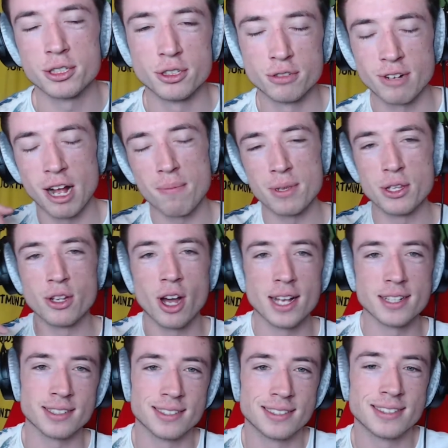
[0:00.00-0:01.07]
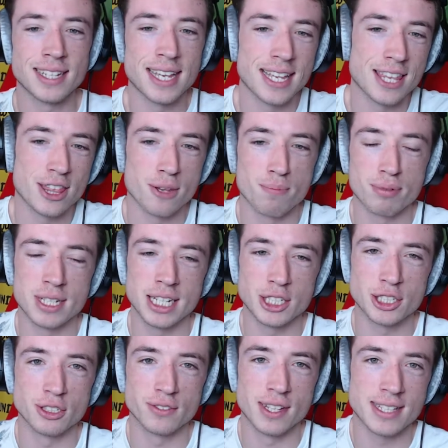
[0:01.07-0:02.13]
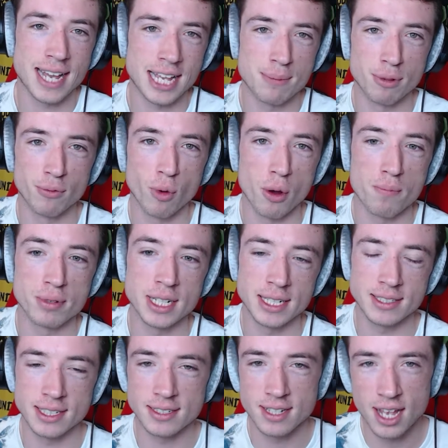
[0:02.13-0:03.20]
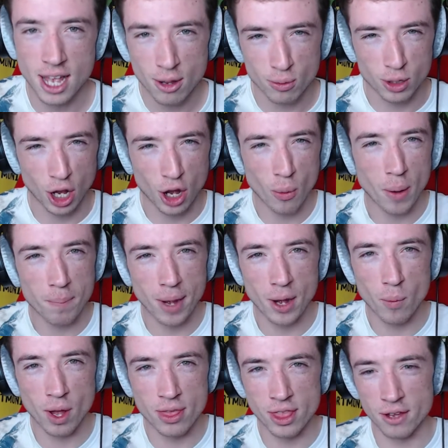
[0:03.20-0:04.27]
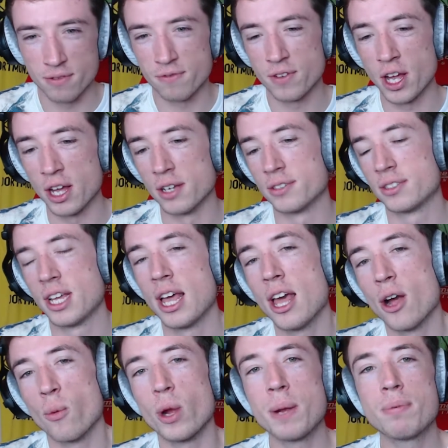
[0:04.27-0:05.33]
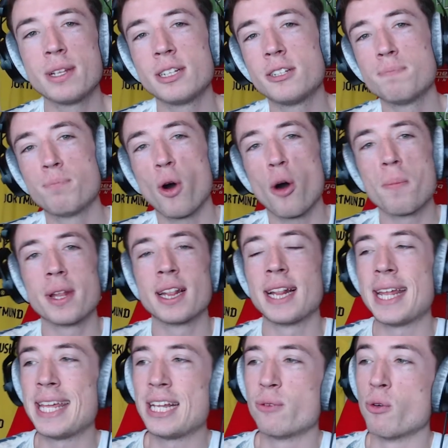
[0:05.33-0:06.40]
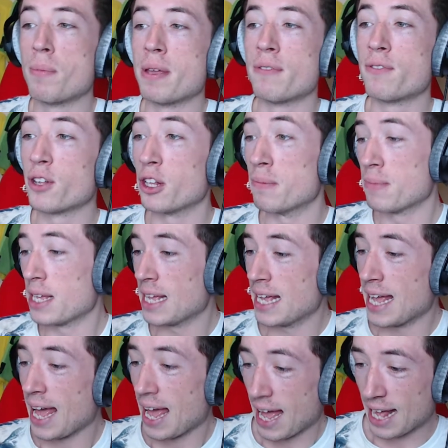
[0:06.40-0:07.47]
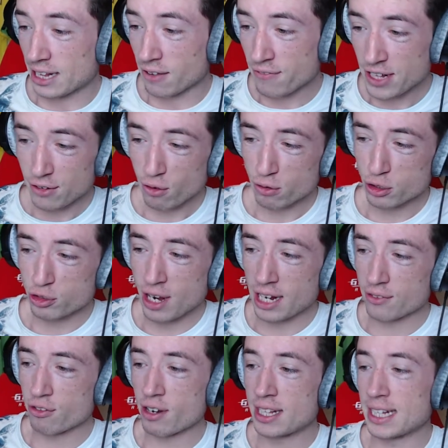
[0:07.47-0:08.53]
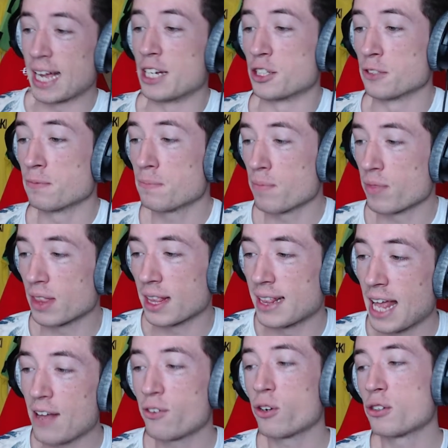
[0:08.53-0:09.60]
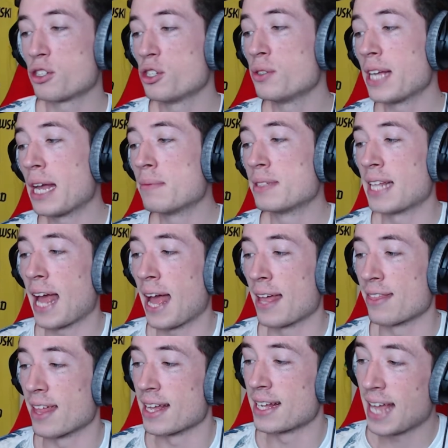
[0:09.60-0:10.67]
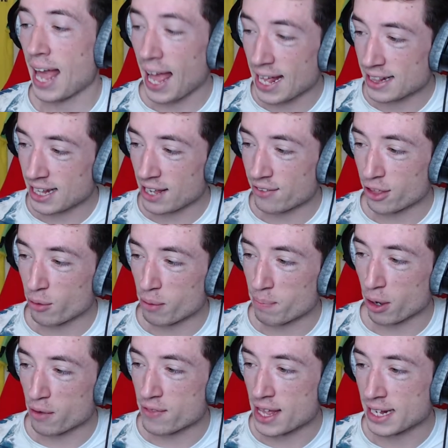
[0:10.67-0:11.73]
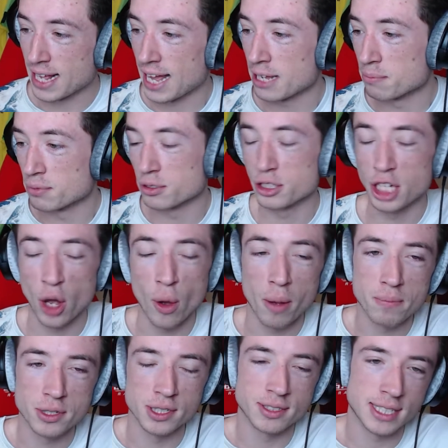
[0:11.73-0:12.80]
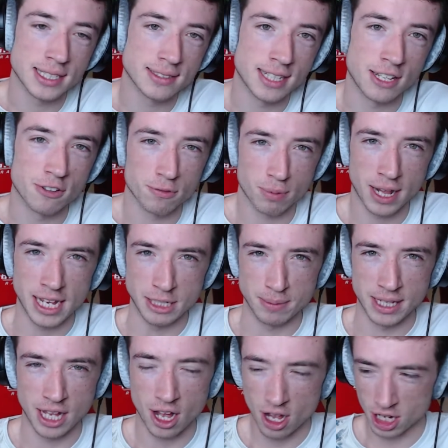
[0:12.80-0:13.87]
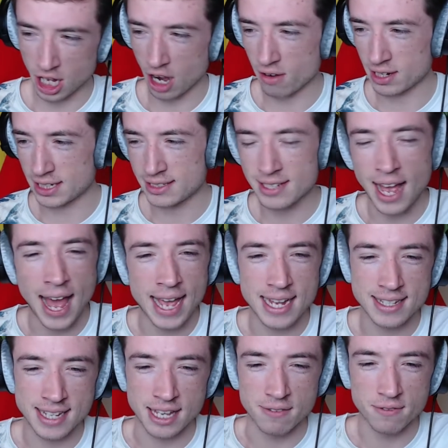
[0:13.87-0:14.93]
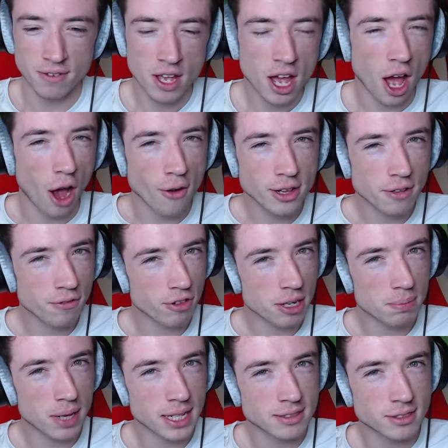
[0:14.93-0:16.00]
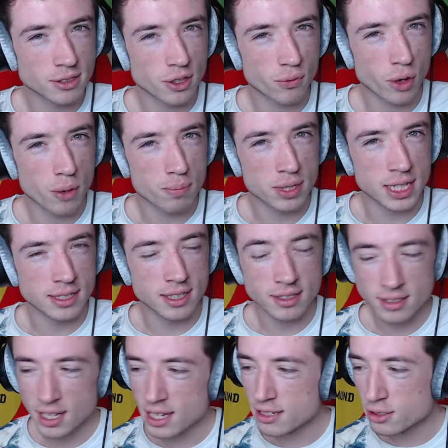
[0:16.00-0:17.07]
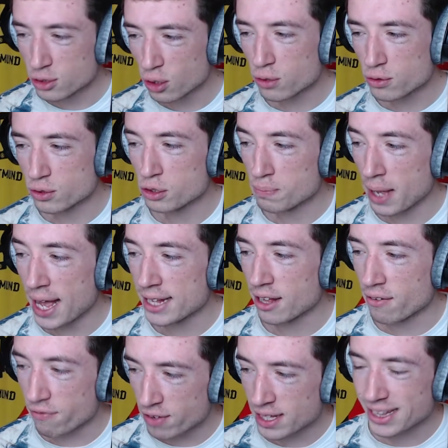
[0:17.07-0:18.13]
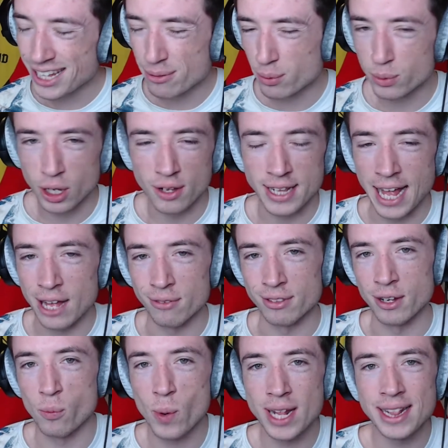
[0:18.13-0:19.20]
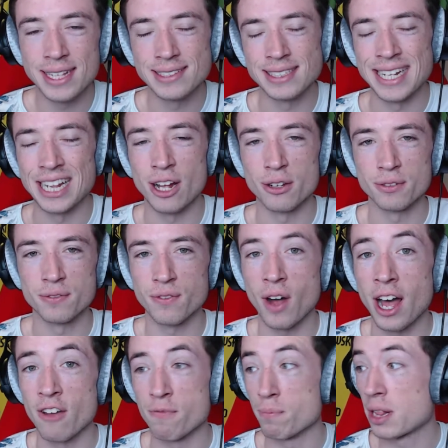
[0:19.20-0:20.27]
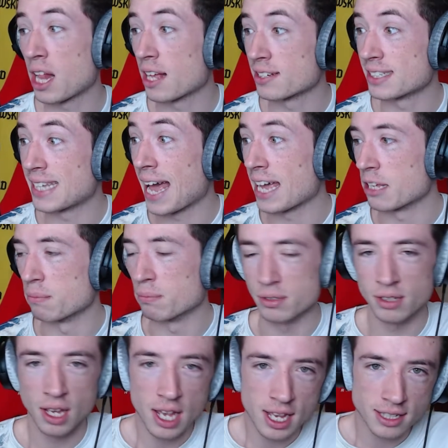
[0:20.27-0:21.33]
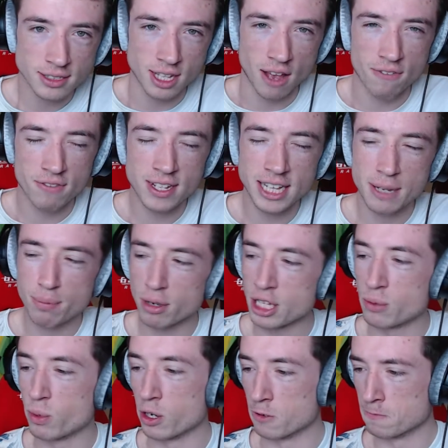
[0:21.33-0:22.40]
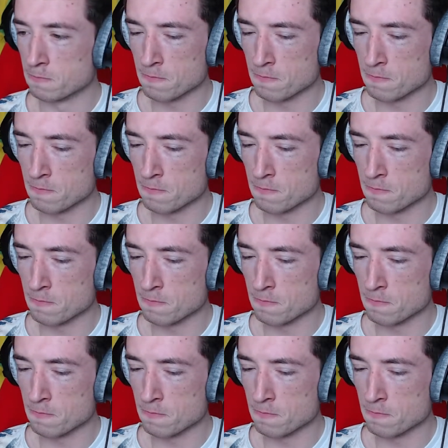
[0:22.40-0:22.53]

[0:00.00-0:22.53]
Around me, you guys can see the predictions, the table of what we predicted. We'll go one by one, though, first. We predicted bottom of the league would be Fulham. And I think they're on track for relegation. They have got 2 games in hand. They can, if they win both their games, go up to 16th place. But they are currently sat 18th. Only 3 places off where we predicted. It's not too bad. I think they will go down. They're winless in their last 5+ games. So I think they probably will.